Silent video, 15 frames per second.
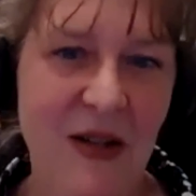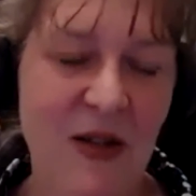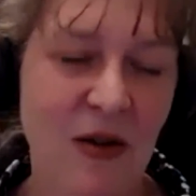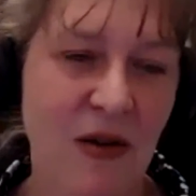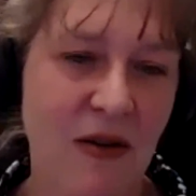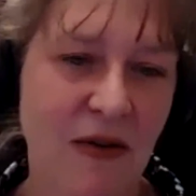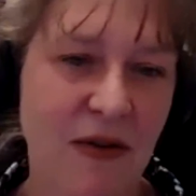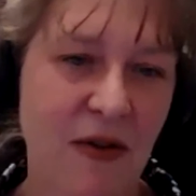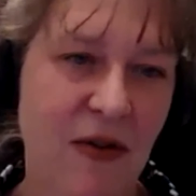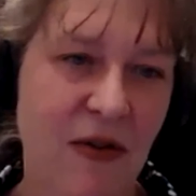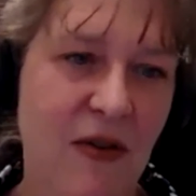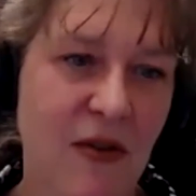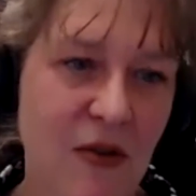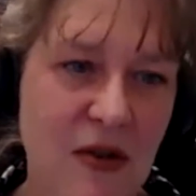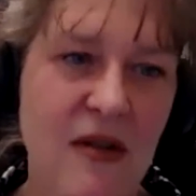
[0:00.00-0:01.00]
So if you
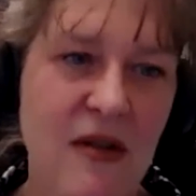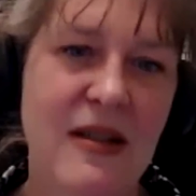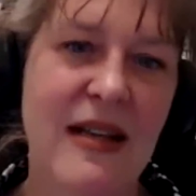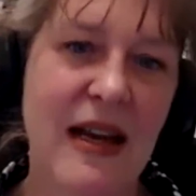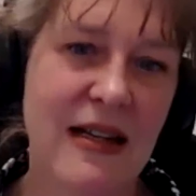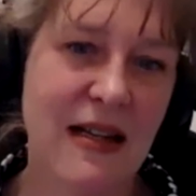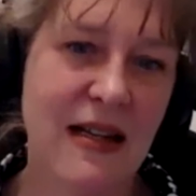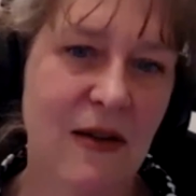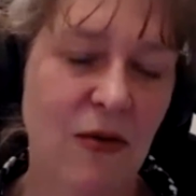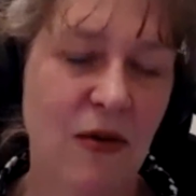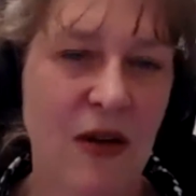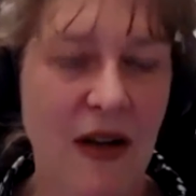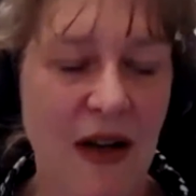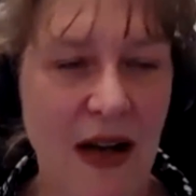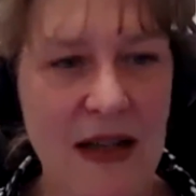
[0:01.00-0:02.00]
use the data to
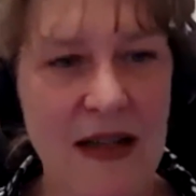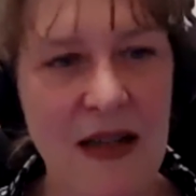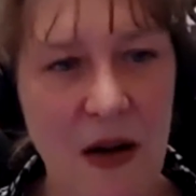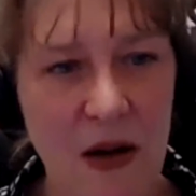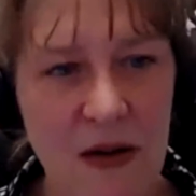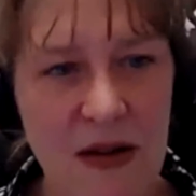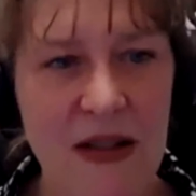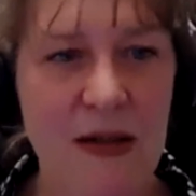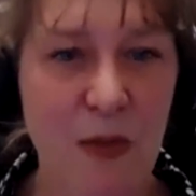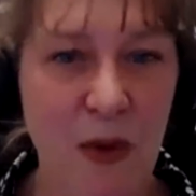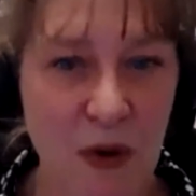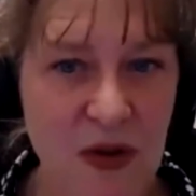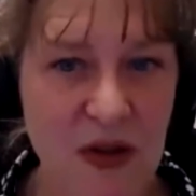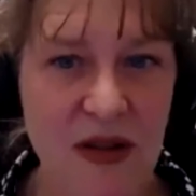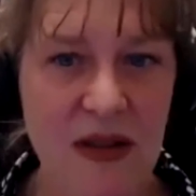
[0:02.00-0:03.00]
analyze how these
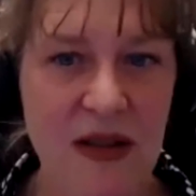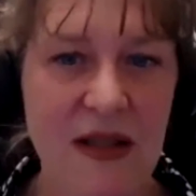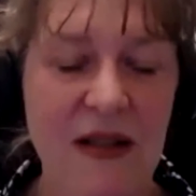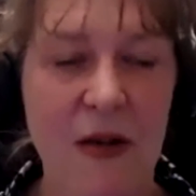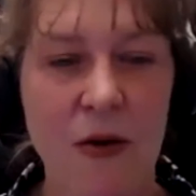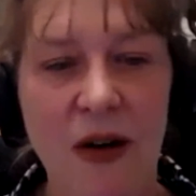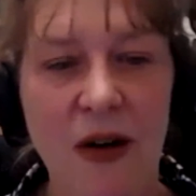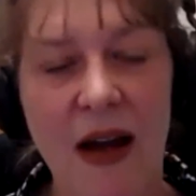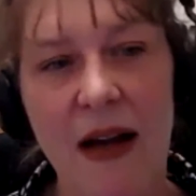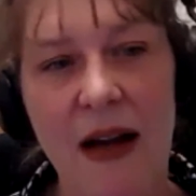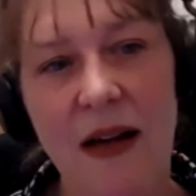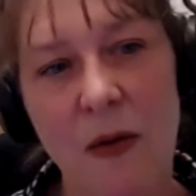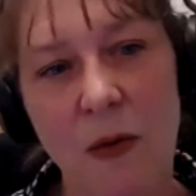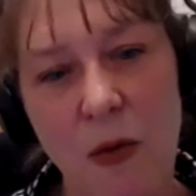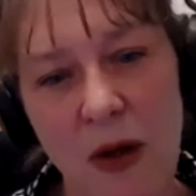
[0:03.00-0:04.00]
processes look
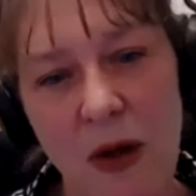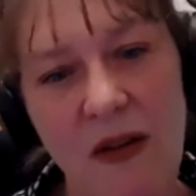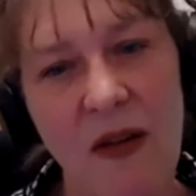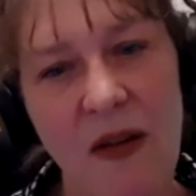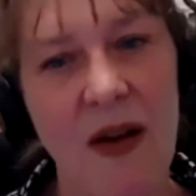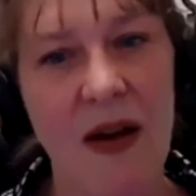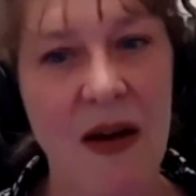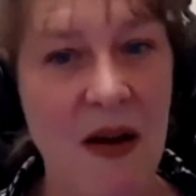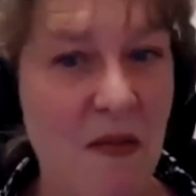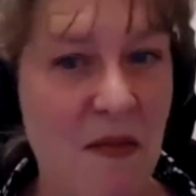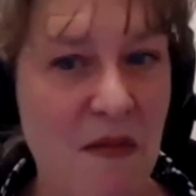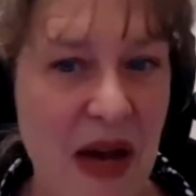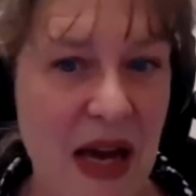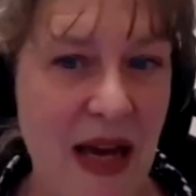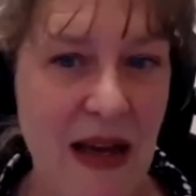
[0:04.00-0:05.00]
like and what
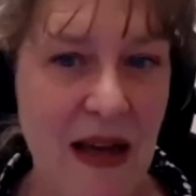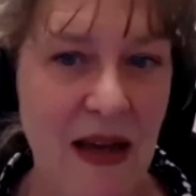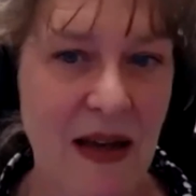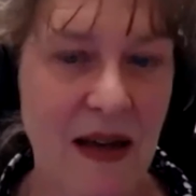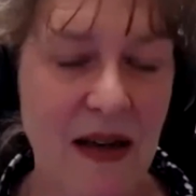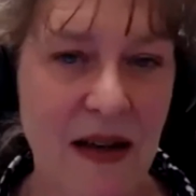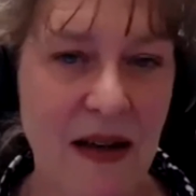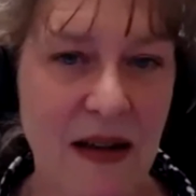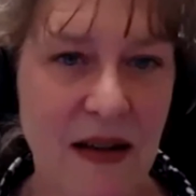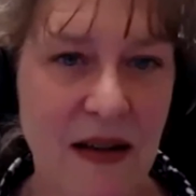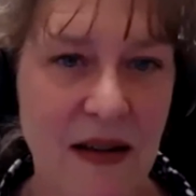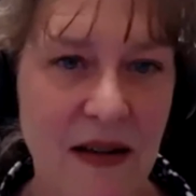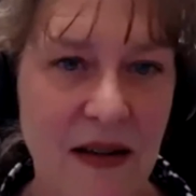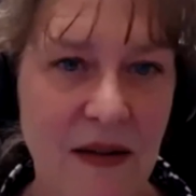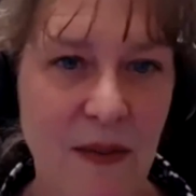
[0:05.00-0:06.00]
may
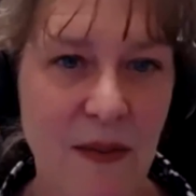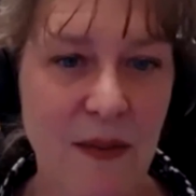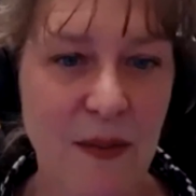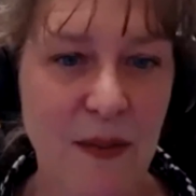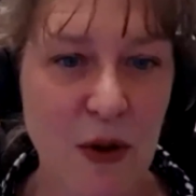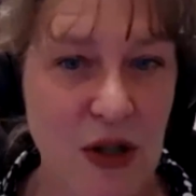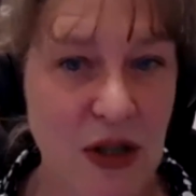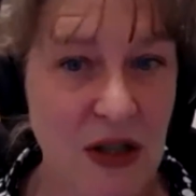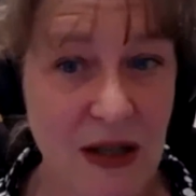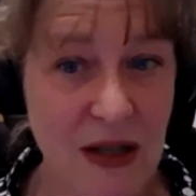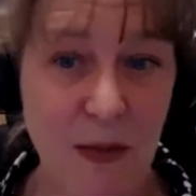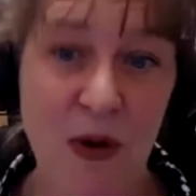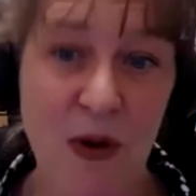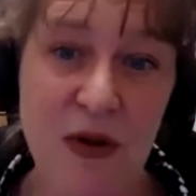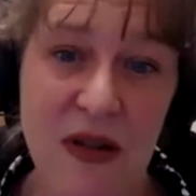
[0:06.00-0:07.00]
push these
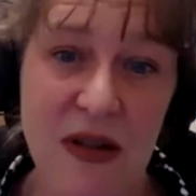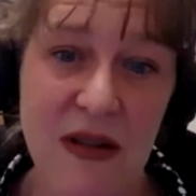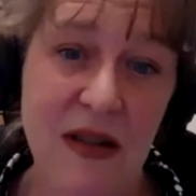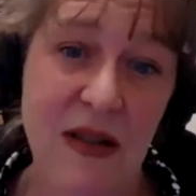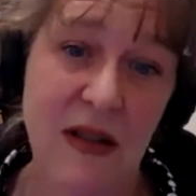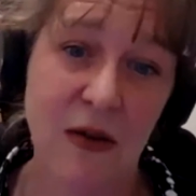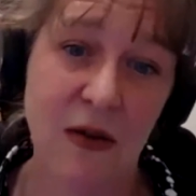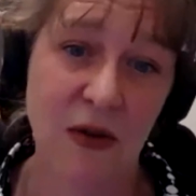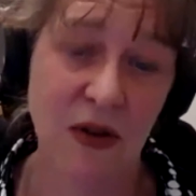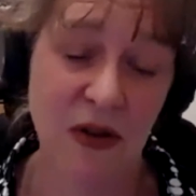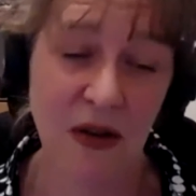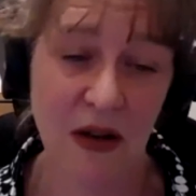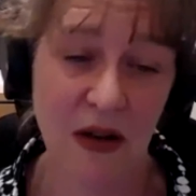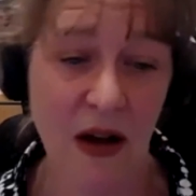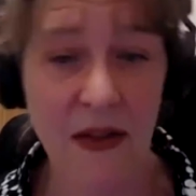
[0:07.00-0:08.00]
processes into
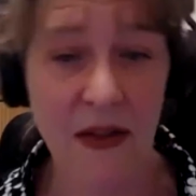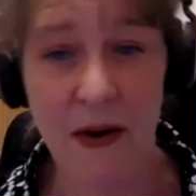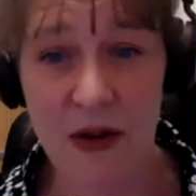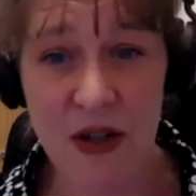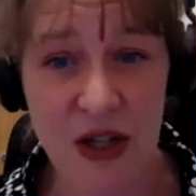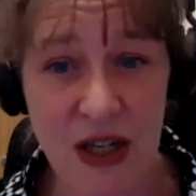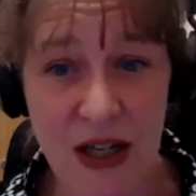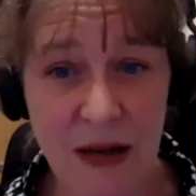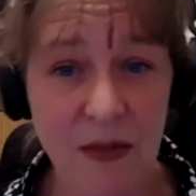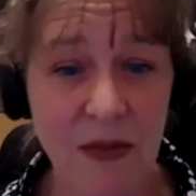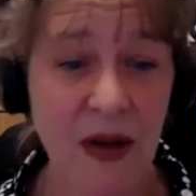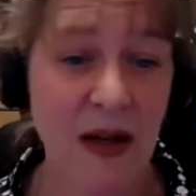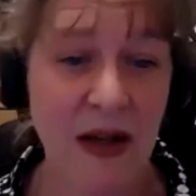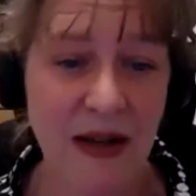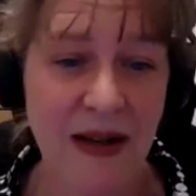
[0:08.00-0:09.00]
another
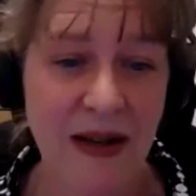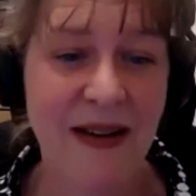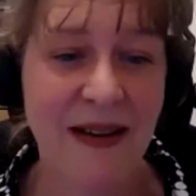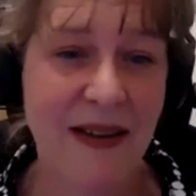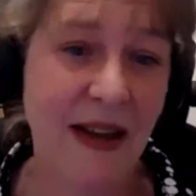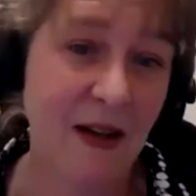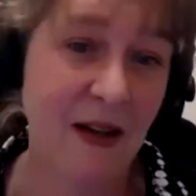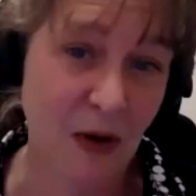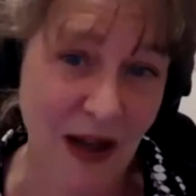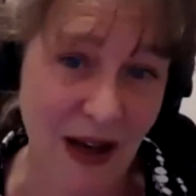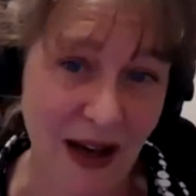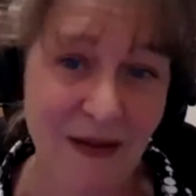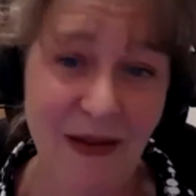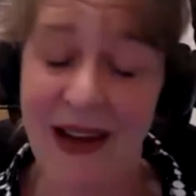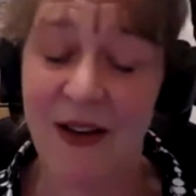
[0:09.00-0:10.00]
regime, then you
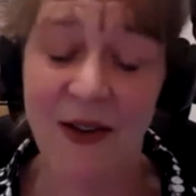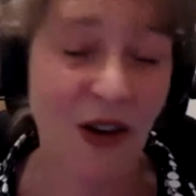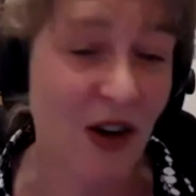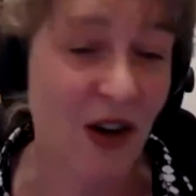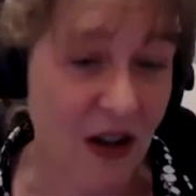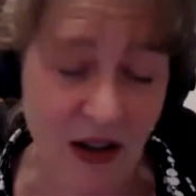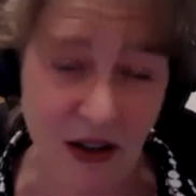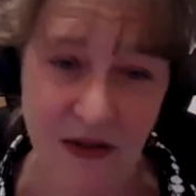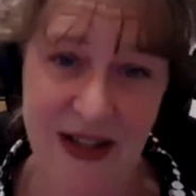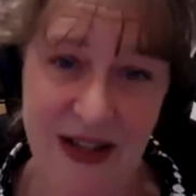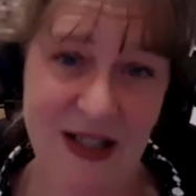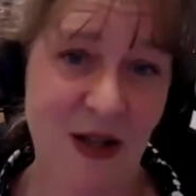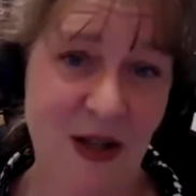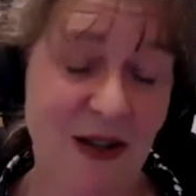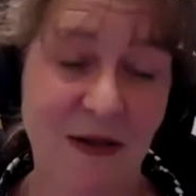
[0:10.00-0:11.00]
can get a lot of
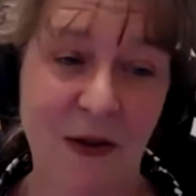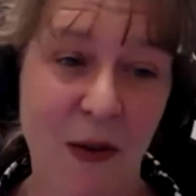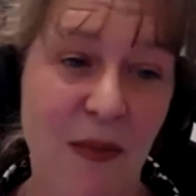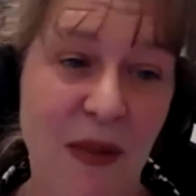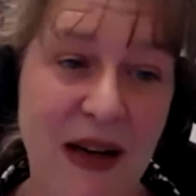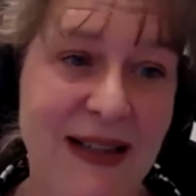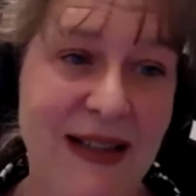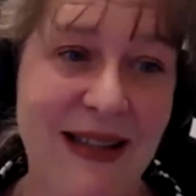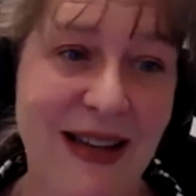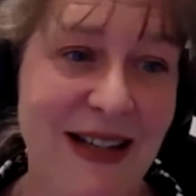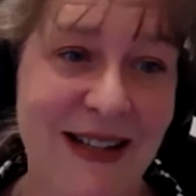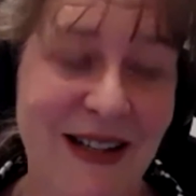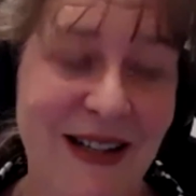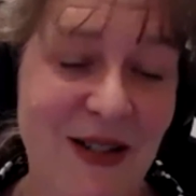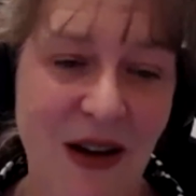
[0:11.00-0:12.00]
answers from past data.